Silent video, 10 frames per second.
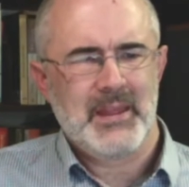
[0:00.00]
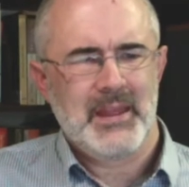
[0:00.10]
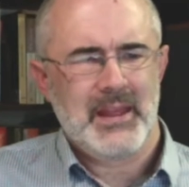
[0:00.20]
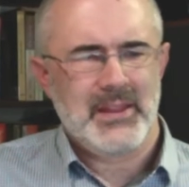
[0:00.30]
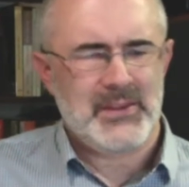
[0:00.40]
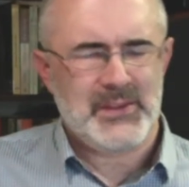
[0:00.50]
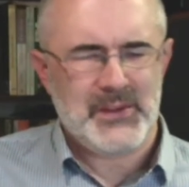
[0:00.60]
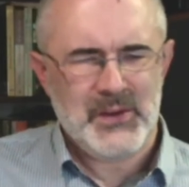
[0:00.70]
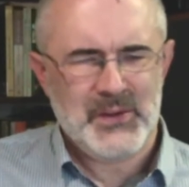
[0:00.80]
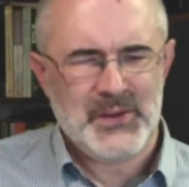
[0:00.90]
And the
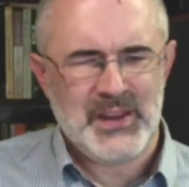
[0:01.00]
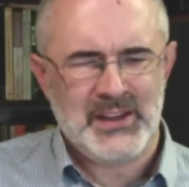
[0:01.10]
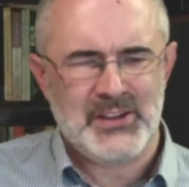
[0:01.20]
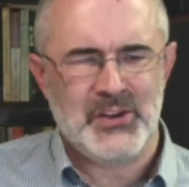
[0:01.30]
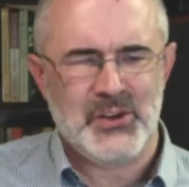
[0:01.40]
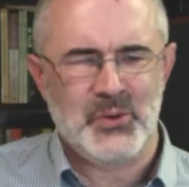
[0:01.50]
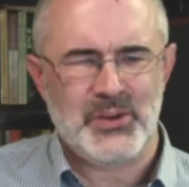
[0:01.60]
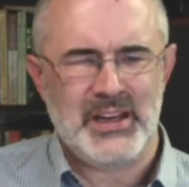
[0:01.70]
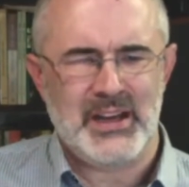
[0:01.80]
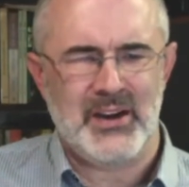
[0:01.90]
third thing to note
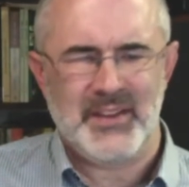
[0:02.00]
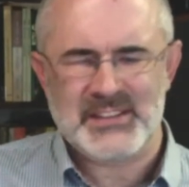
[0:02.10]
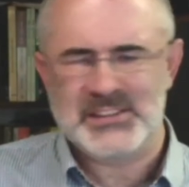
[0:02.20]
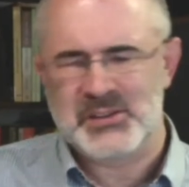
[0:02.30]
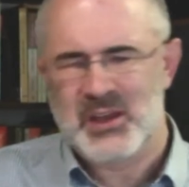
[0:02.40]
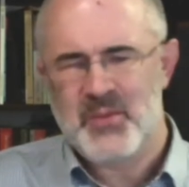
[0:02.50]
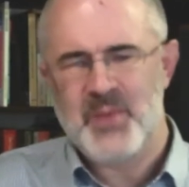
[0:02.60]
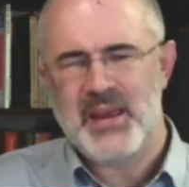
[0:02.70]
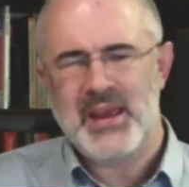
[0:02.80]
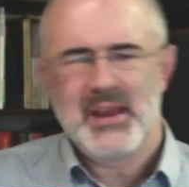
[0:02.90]
here, and this is
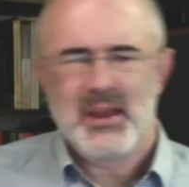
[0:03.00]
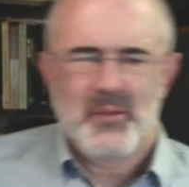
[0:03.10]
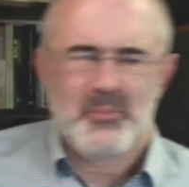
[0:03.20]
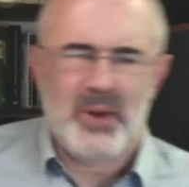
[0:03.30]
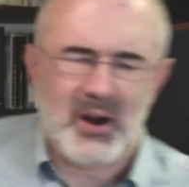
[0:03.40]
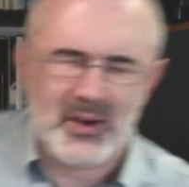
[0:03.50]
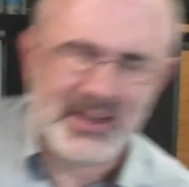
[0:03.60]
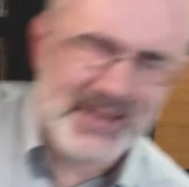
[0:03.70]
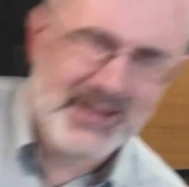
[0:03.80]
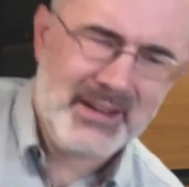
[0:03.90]
maybe
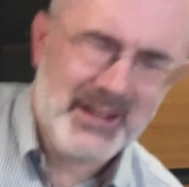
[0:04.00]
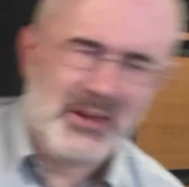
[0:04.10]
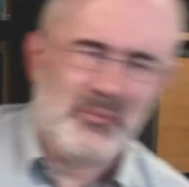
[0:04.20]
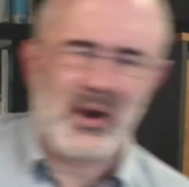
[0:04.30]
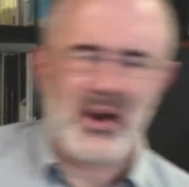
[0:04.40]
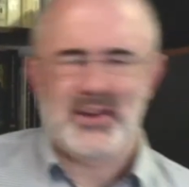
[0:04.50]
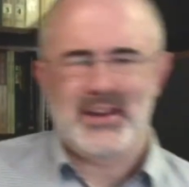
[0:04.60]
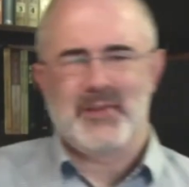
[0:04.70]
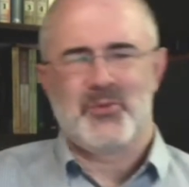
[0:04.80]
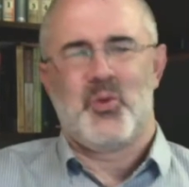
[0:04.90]
partly
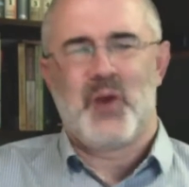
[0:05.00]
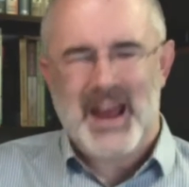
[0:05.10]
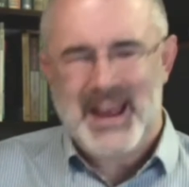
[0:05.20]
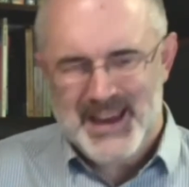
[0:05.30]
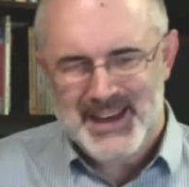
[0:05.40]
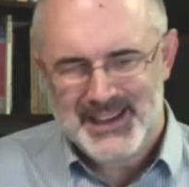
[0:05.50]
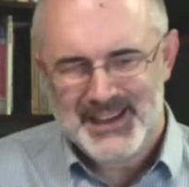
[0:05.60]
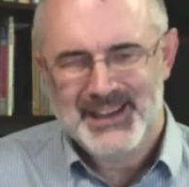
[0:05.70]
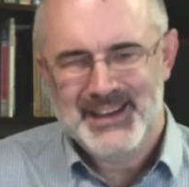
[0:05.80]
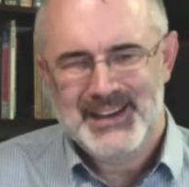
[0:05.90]
why
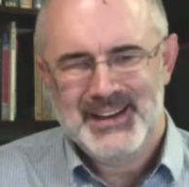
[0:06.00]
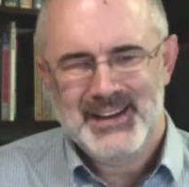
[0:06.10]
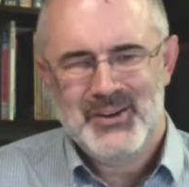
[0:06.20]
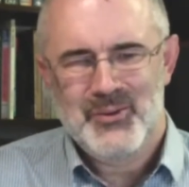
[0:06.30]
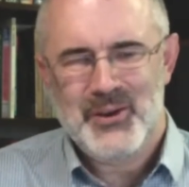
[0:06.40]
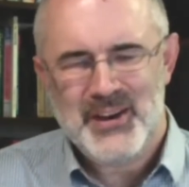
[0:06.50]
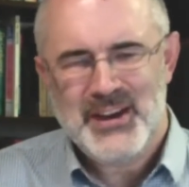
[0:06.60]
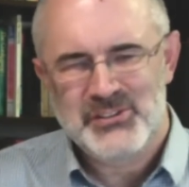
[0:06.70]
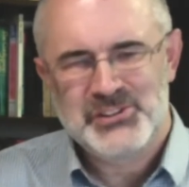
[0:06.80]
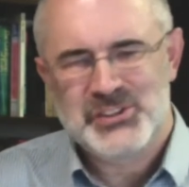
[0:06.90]
we read
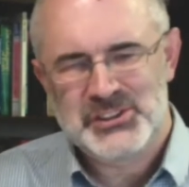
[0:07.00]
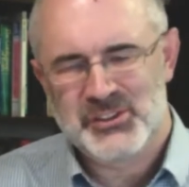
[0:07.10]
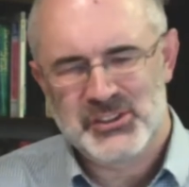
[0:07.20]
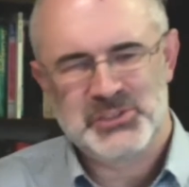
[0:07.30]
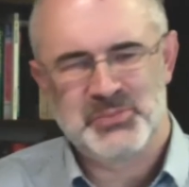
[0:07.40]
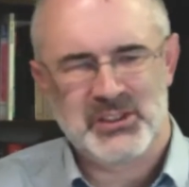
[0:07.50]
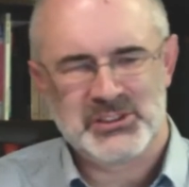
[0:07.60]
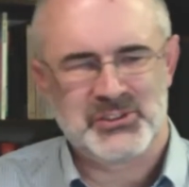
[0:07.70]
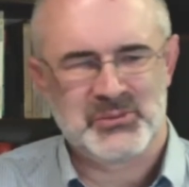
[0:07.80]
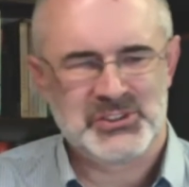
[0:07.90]
of such a response
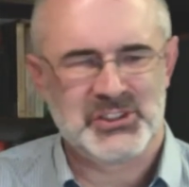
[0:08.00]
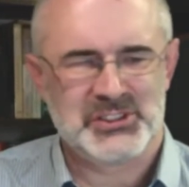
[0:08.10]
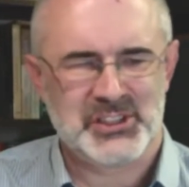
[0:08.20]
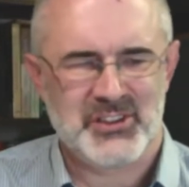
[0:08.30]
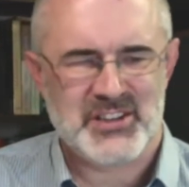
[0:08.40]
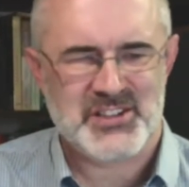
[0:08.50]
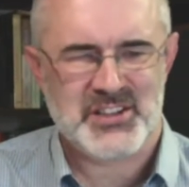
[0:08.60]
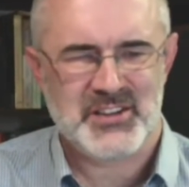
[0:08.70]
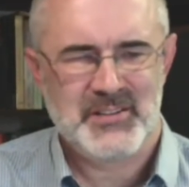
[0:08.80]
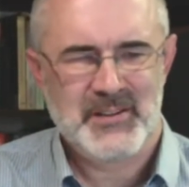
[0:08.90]
from such a
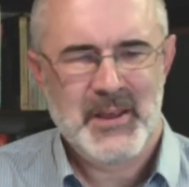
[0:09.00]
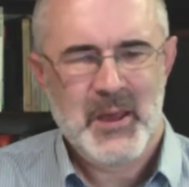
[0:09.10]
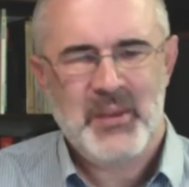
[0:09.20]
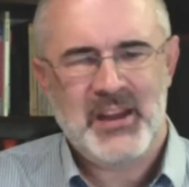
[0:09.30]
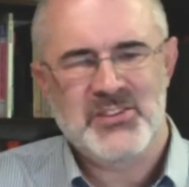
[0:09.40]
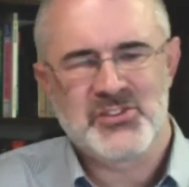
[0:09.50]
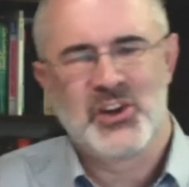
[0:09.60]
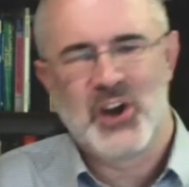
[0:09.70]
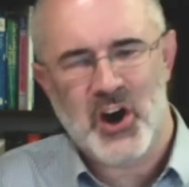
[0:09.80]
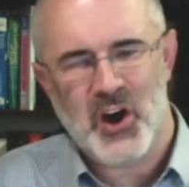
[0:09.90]
Christian, because
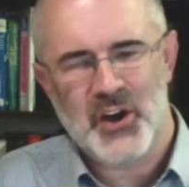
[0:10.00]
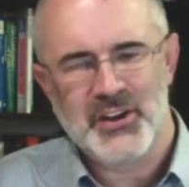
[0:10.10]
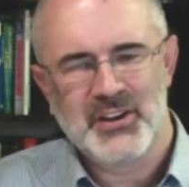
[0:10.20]
God